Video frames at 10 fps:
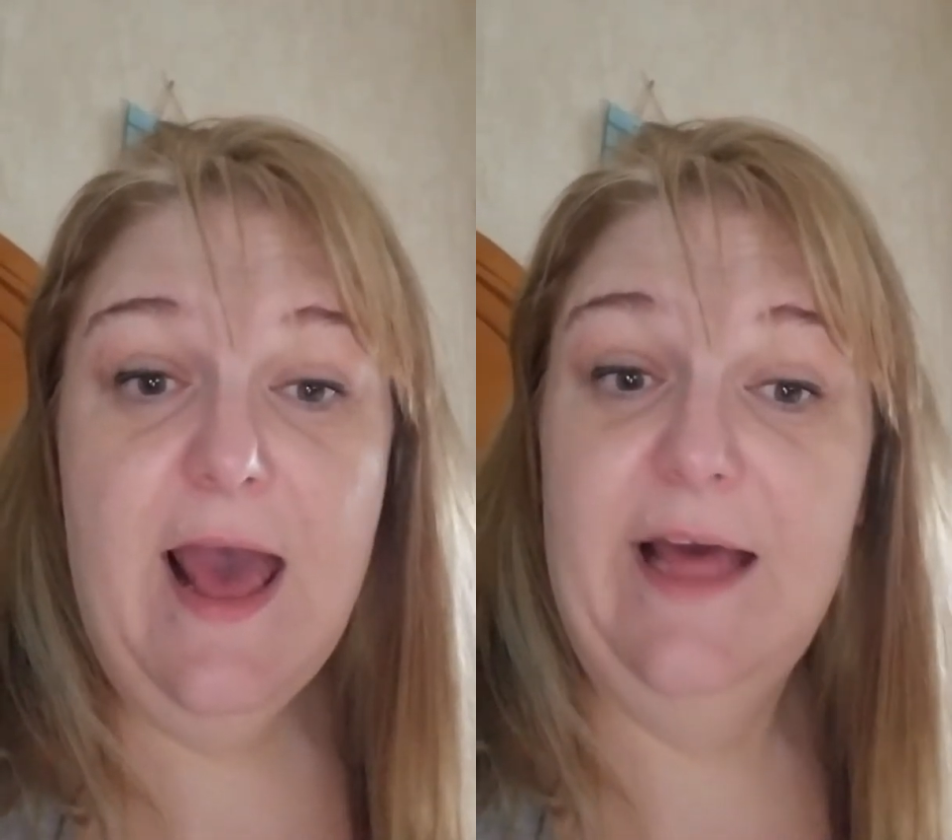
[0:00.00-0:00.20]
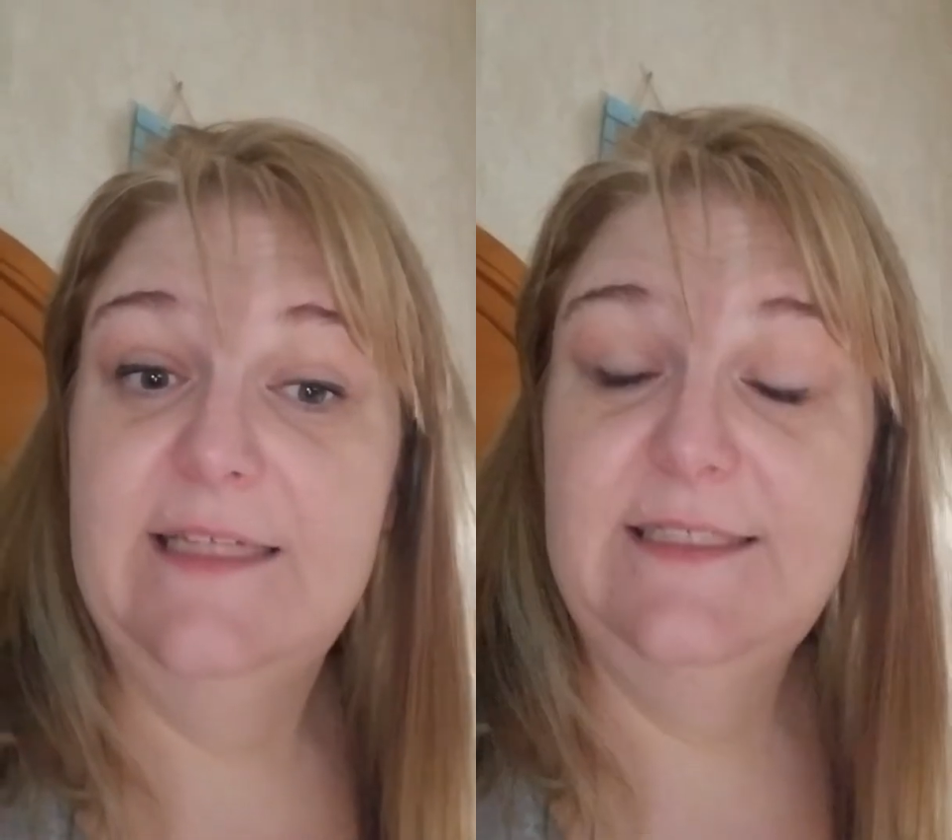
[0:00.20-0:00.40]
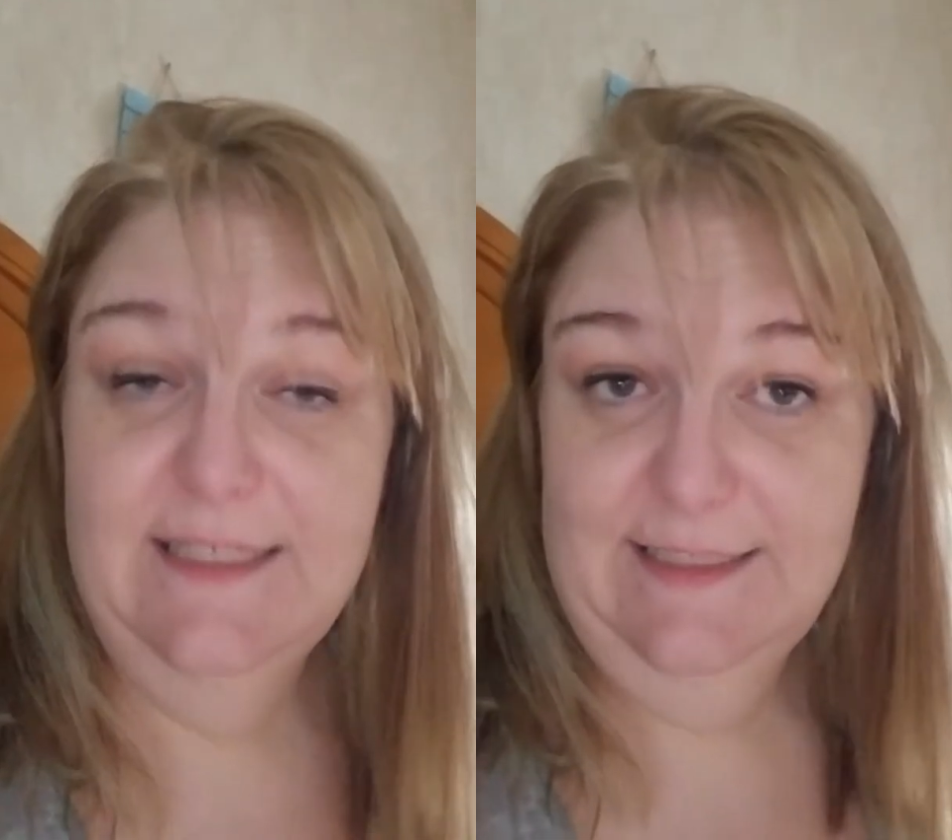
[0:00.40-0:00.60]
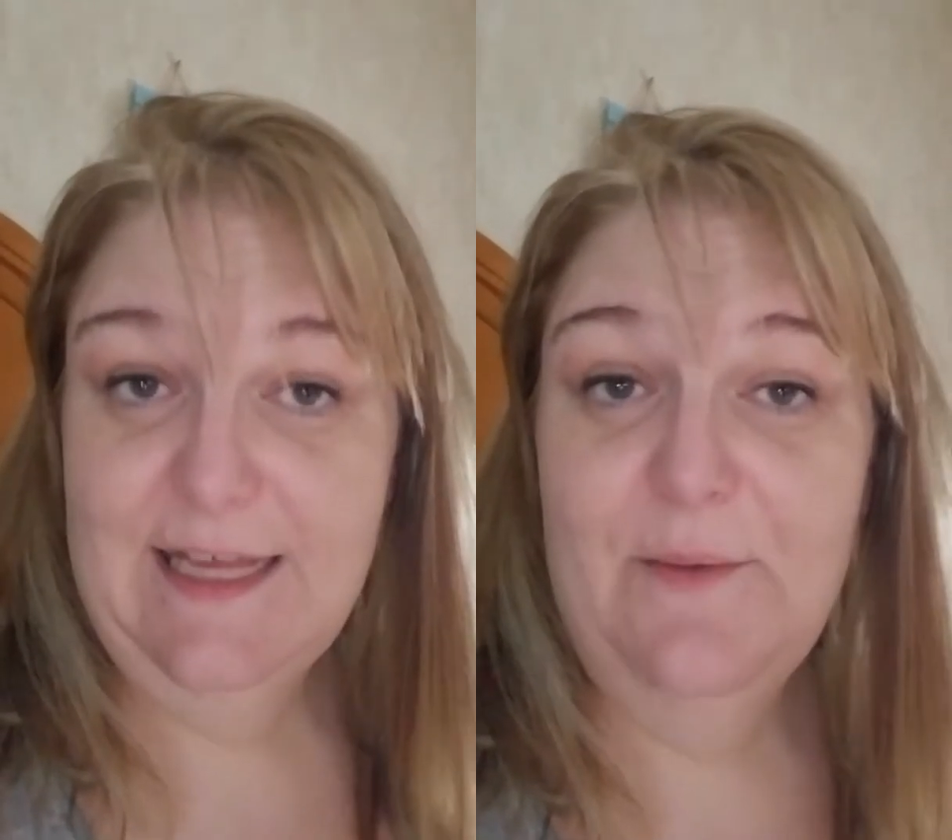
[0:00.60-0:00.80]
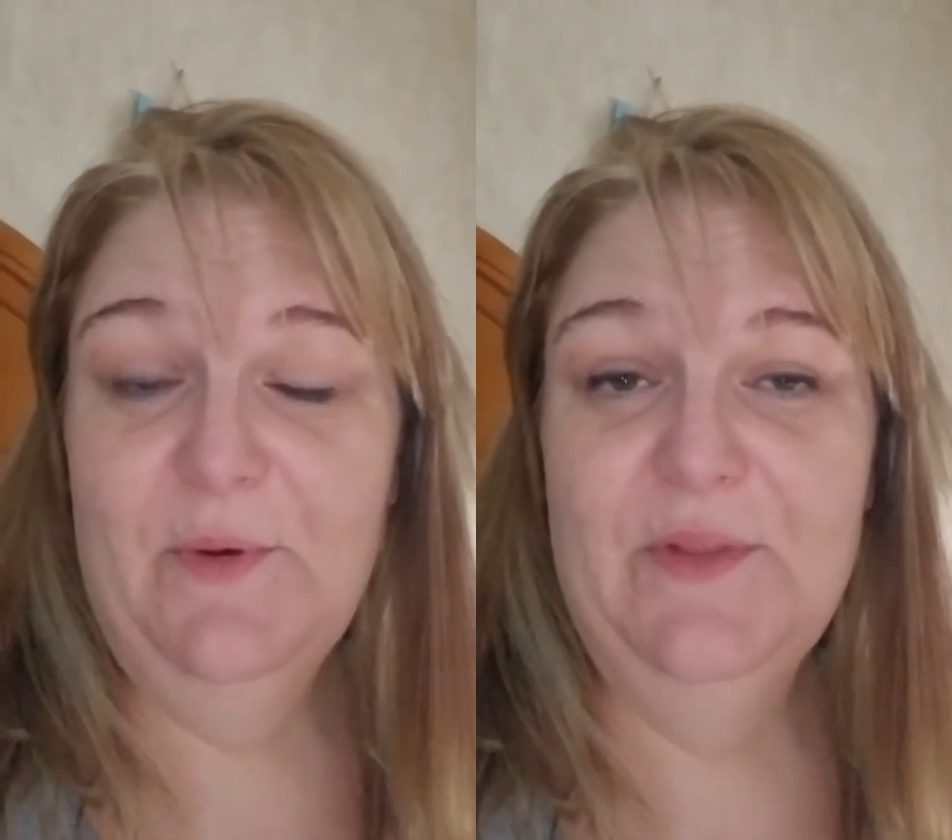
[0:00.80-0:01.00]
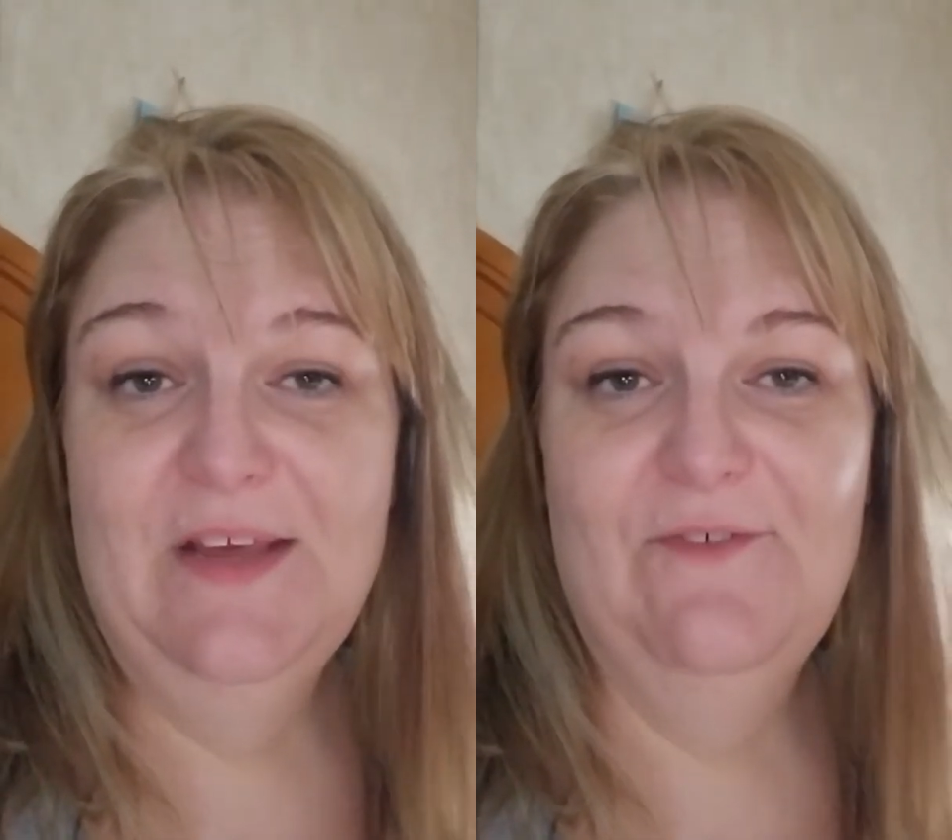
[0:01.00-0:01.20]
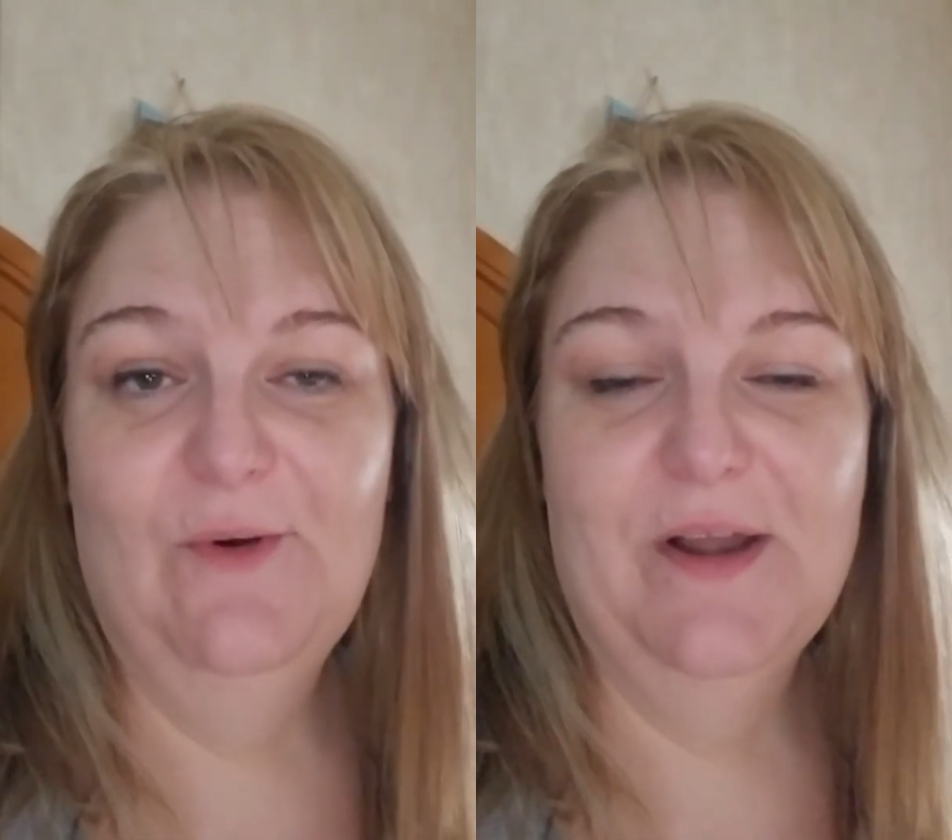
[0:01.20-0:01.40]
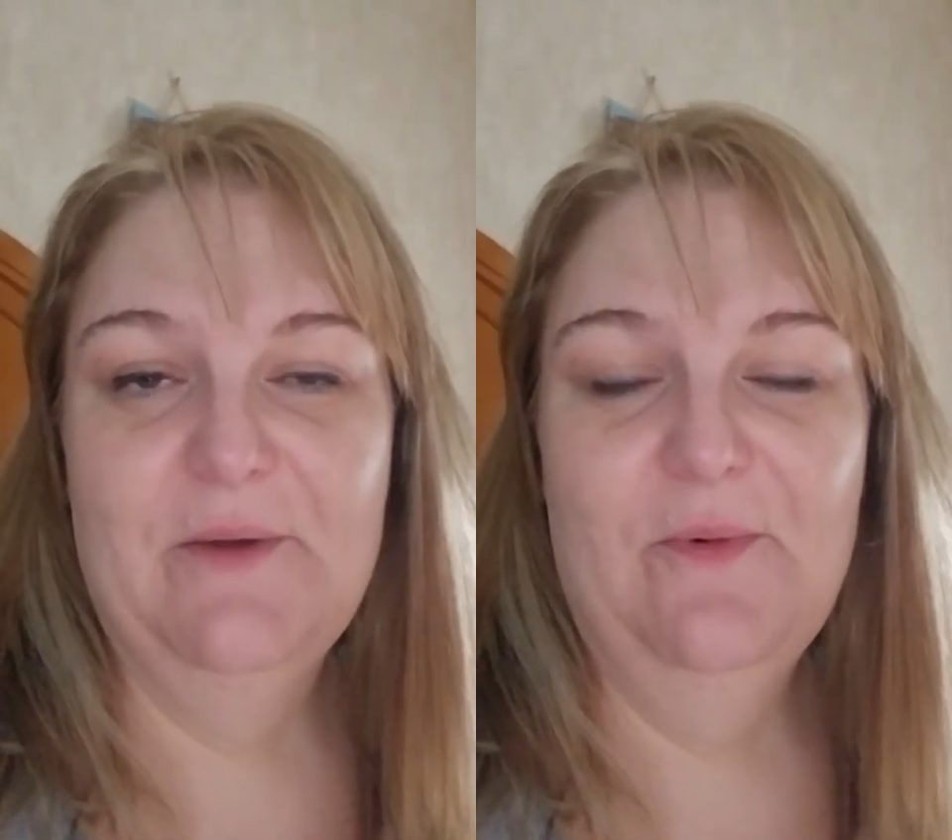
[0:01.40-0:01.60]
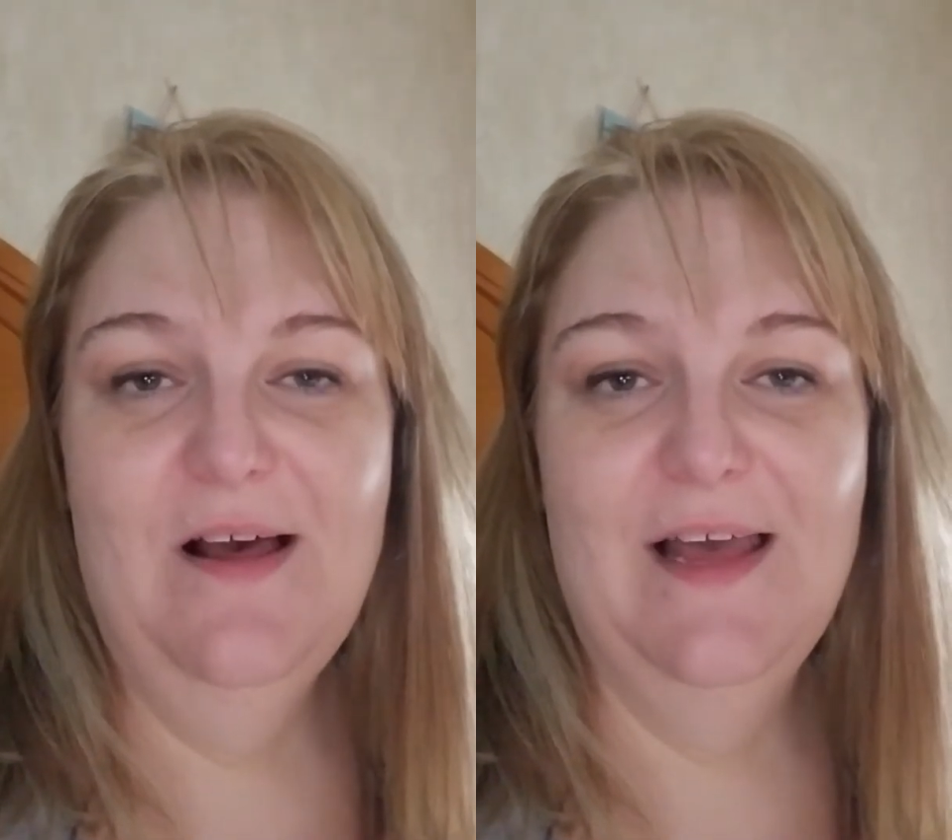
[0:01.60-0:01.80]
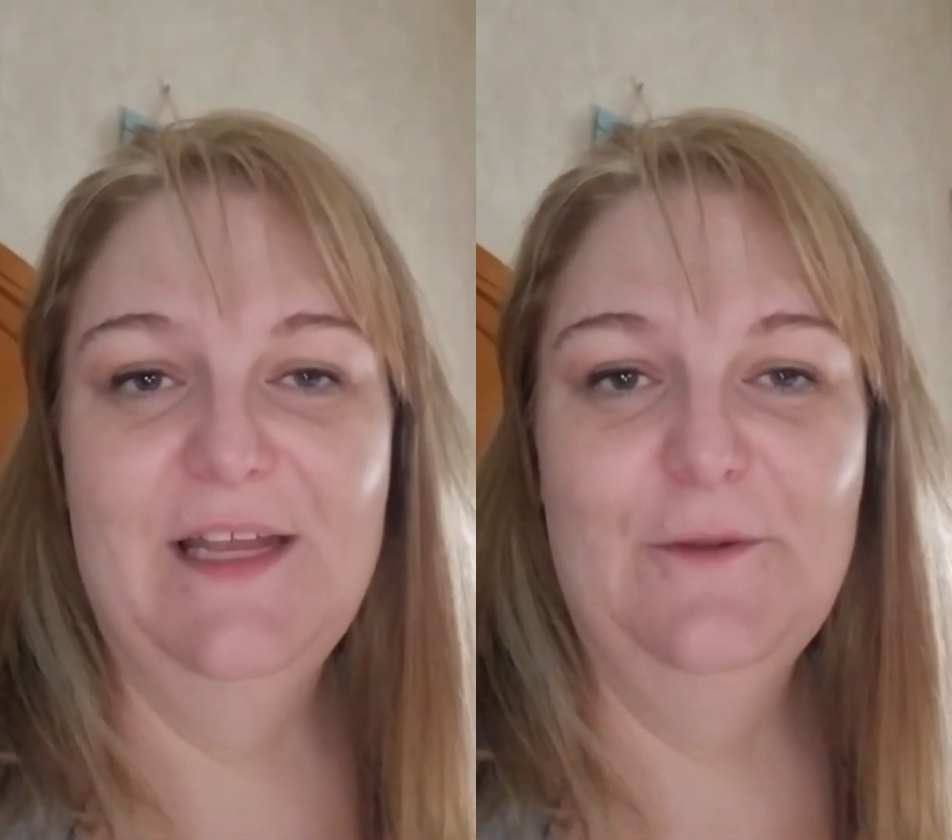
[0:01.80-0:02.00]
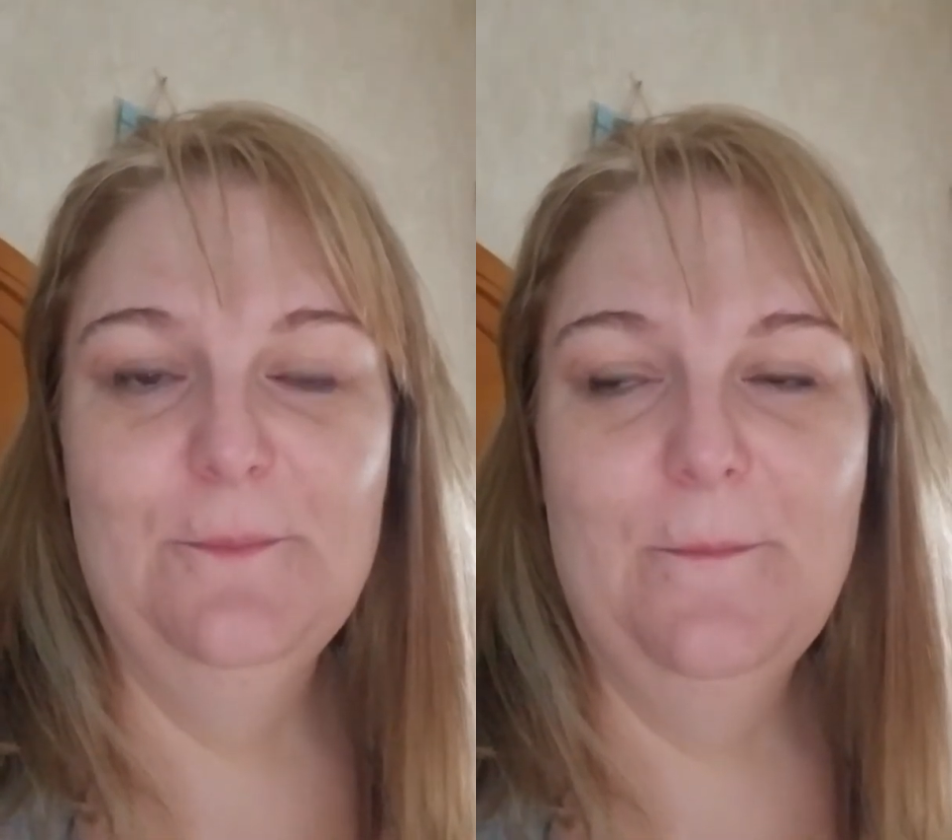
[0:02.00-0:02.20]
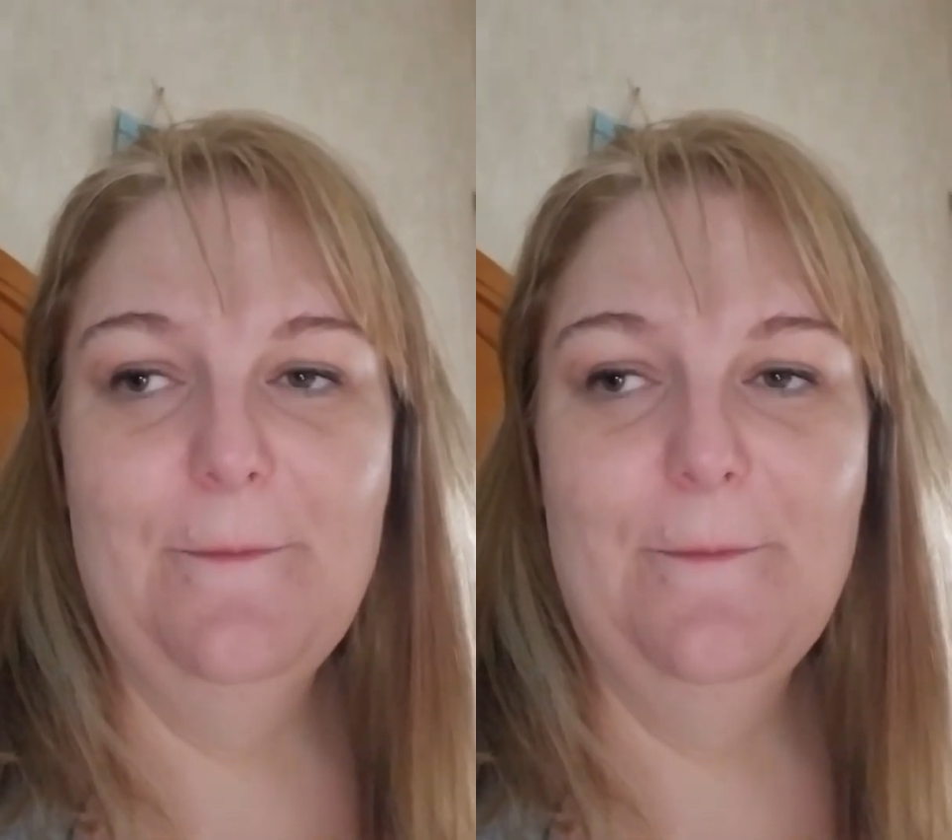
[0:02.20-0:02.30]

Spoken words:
And since I'm only 41,